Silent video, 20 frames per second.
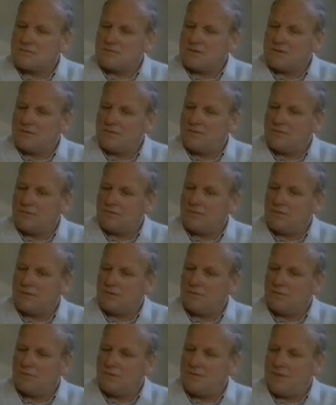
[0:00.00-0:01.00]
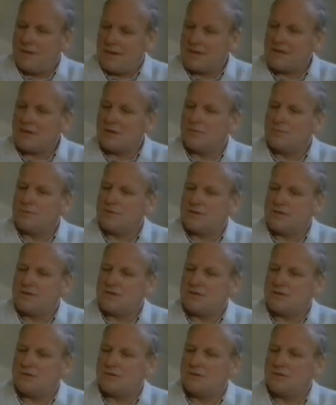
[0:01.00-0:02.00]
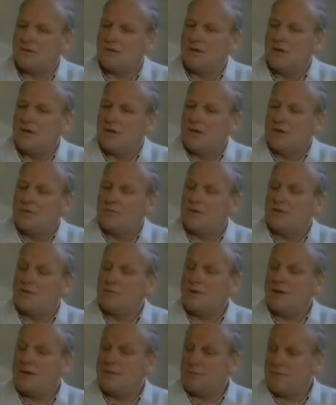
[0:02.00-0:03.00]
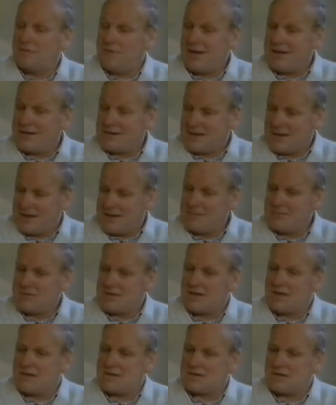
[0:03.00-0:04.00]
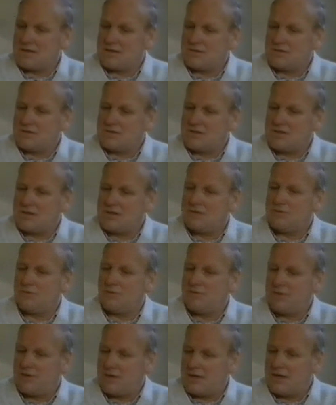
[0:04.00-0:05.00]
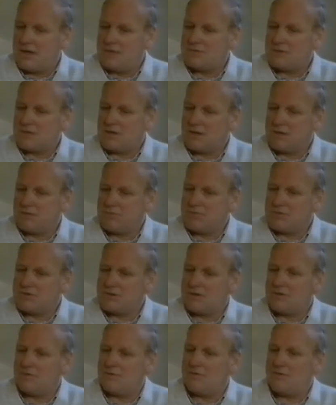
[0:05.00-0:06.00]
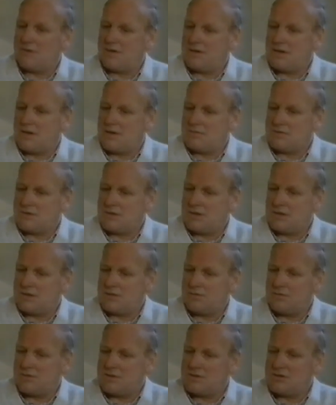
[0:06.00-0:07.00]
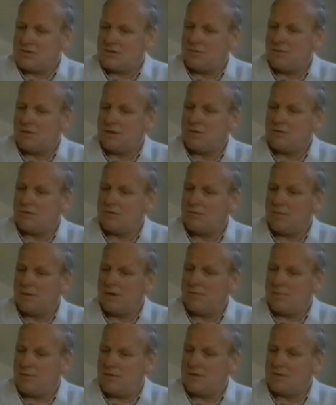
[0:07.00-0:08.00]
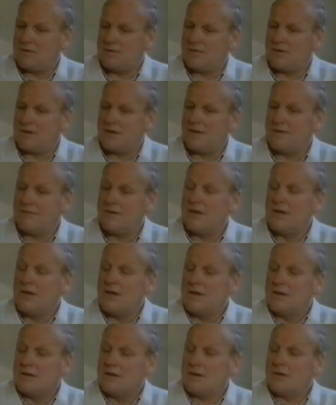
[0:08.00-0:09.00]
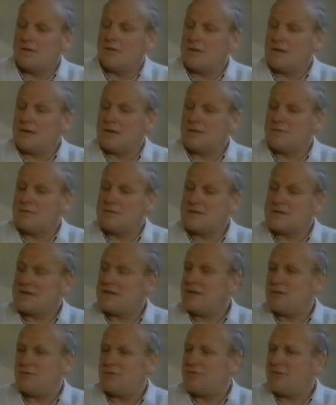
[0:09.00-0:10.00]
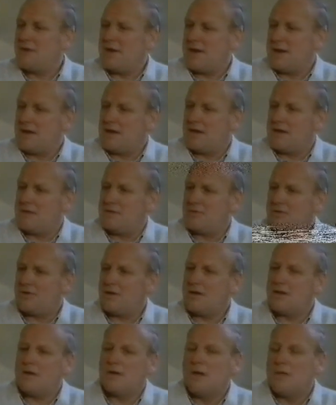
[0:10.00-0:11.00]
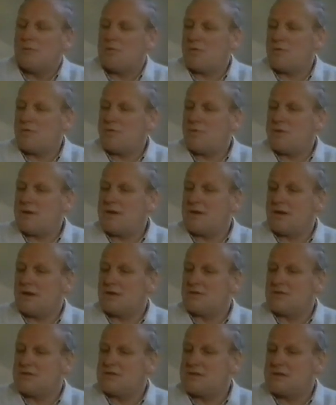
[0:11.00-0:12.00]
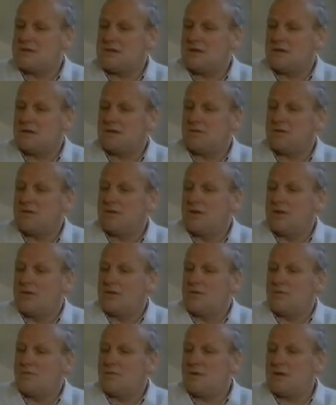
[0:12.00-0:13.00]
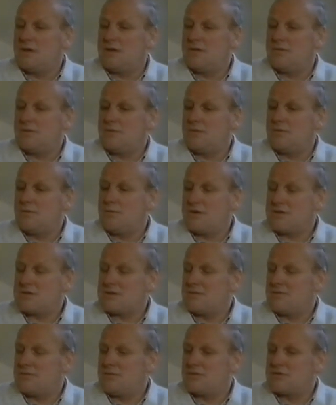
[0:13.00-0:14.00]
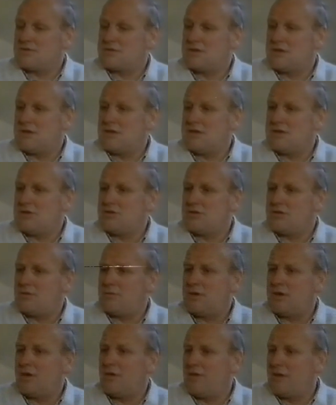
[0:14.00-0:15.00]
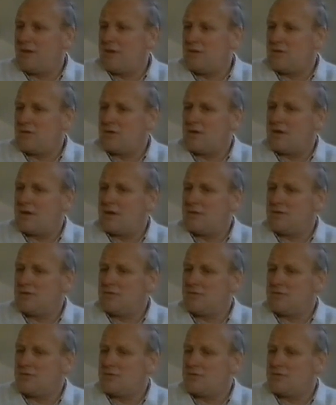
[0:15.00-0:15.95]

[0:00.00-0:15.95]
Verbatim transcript: we've, we, we've had competition. Well, we, we've had games against Argentina, we've had games against Brazil, and we've had games against West Germany during my period of time. Now, it can be said they were friendly games, right? But we beat Argentina we, we were most unfortunate in Germany on their own ground, and